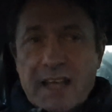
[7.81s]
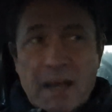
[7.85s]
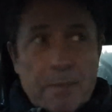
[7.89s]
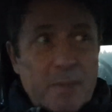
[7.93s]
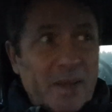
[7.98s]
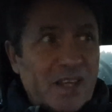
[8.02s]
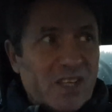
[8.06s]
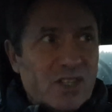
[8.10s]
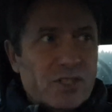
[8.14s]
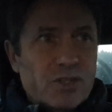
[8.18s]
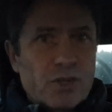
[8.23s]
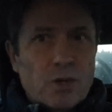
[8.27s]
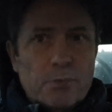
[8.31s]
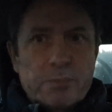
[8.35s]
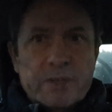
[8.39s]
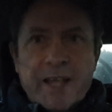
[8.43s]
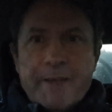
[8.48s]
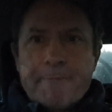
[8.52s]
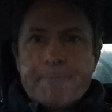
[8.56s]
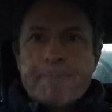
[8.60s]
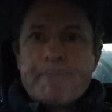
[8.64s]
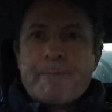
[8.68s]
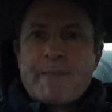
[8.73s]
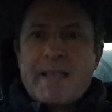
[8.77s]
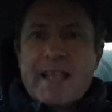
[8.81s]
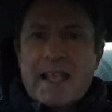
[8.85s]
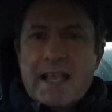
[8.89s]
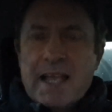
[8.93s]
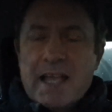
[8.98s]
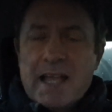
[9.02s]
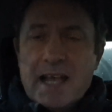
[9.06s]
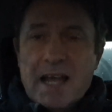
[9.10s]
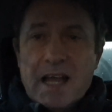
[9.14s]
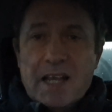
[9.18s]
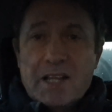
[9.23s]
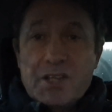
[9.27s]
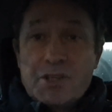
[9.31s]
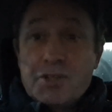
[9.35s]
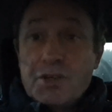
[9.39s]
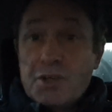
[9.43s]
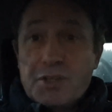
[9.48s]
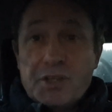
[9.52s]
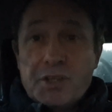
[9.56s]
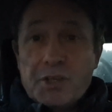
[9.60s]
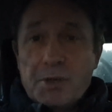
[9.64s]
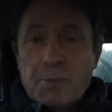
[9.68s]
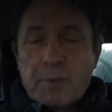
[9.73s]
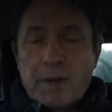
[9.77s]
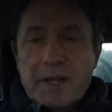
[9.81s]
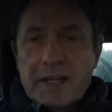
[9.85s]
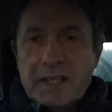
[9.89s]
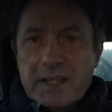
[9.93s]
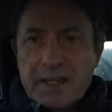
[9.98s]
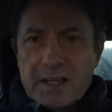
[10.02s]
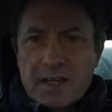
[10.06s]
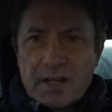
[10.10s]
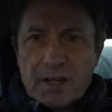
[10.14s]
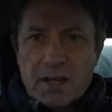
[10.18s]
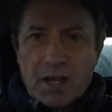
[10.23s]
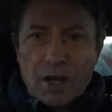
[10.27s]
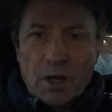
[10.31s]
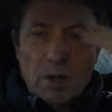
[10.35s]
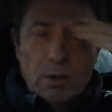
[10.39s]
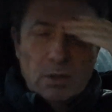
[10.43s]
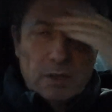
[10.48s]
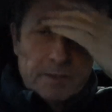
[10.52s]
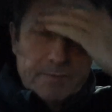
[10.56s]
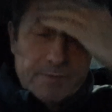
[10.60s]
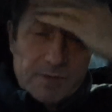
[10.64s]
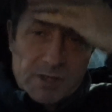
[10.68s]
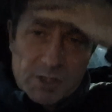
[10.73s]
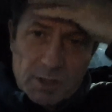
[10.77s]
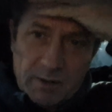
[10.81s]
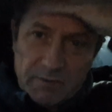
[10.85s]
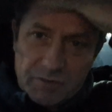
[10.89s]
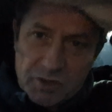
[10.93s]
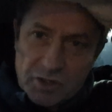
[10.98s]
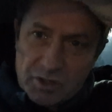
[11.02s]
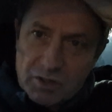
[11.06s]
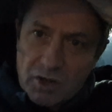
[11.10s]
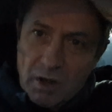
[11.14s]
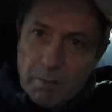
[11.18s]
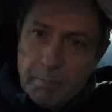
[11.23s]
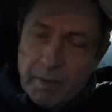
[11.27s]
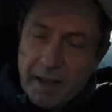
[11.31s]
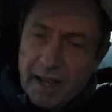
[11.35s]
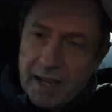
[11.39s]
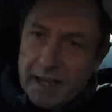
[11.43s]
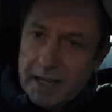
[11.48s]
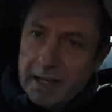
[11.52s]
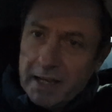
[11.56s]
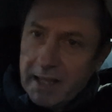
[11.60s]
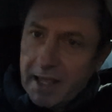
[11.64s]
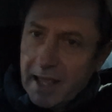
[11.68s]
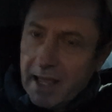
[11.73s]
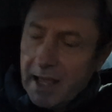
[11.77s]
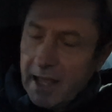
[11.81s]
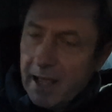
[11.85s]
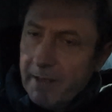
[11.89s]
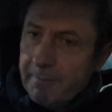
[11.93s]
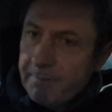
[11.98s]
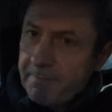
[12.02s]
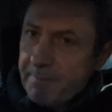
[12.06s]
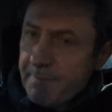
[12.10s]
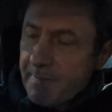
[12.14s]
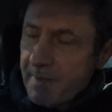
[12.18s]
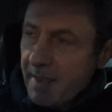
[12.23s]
I'm in Sumner and it's just too windy and cold, so I've just got back in the car.